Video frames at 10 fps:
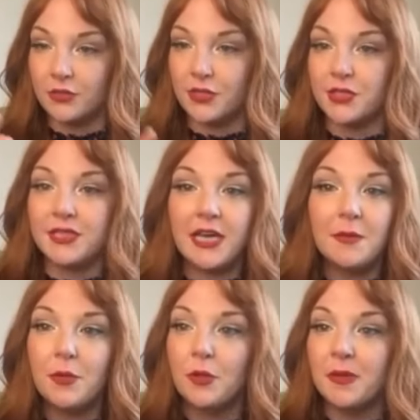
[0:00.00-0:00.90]

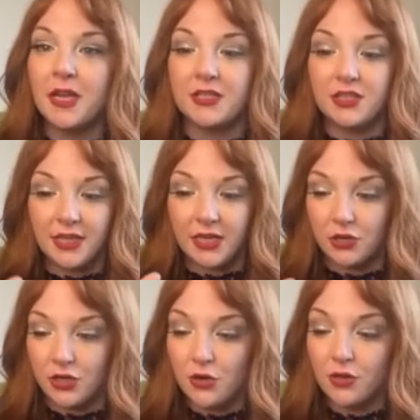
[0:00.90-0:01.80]
sustainable because it's like
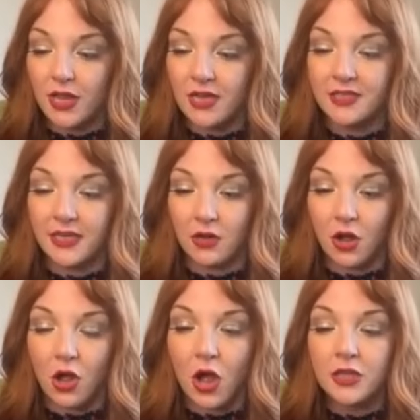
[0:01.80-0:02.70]
you're utilizing
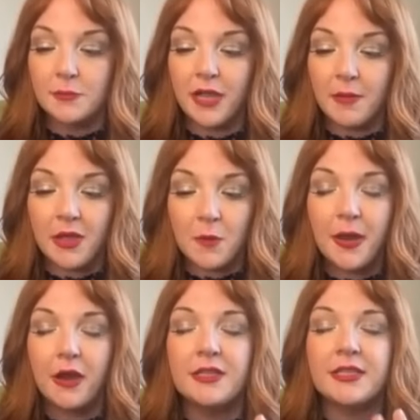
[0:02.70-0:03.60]
all the plant matter.
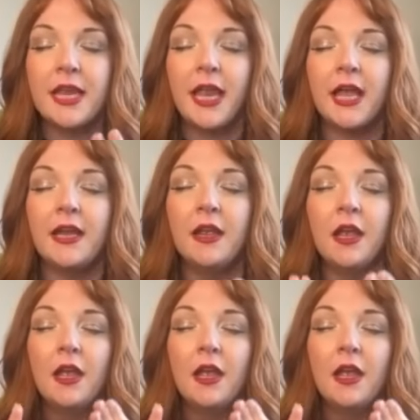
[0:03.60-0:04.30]
Parents can't